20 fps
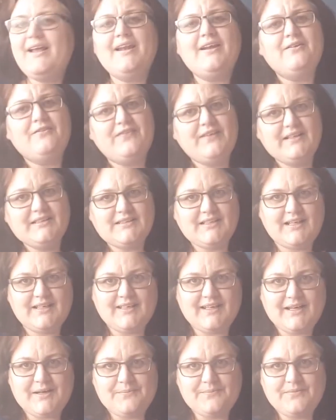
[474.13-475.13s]
Little things
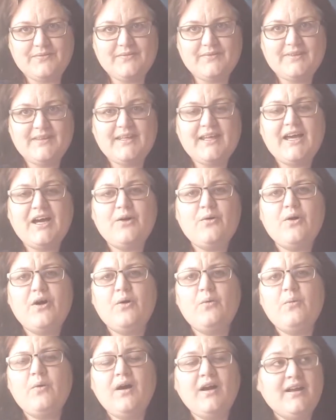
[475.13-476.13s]
like that. Now,
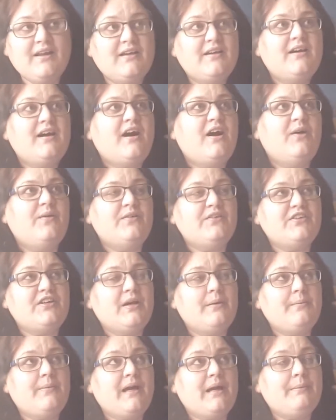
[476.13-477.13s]
a while ago, it's
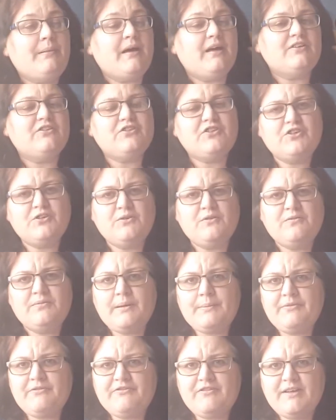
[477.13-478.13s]
going back about 2,
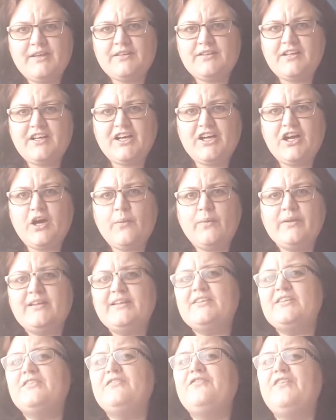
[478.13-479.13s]
maybe 3 years ago, I went
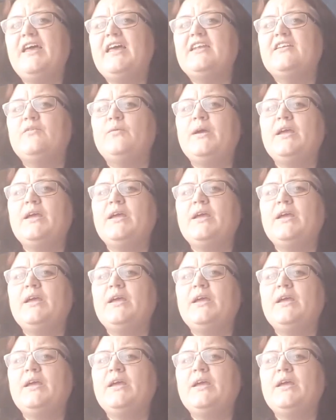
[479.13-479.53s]
to this event.